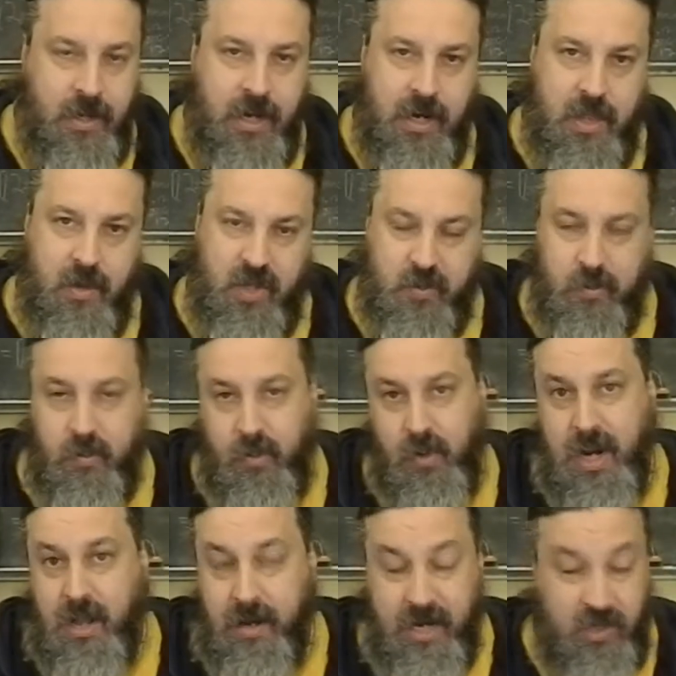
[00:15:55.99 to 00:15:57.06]
In other words,
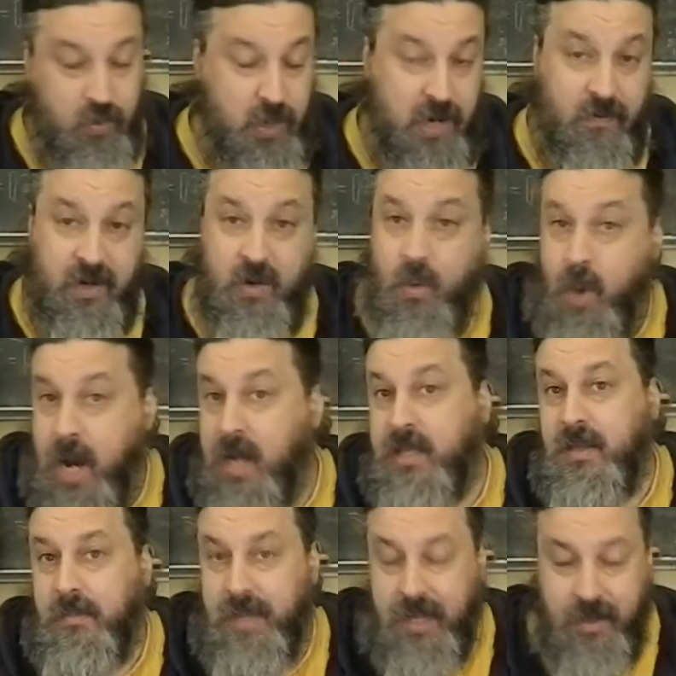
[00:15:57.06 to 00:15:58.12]
morality is whatever you
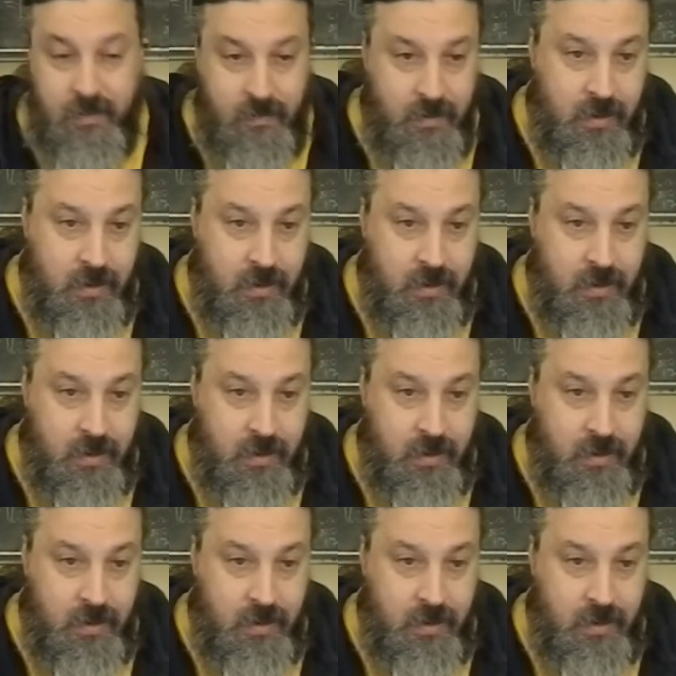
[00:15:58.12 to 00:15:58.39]
want it to be.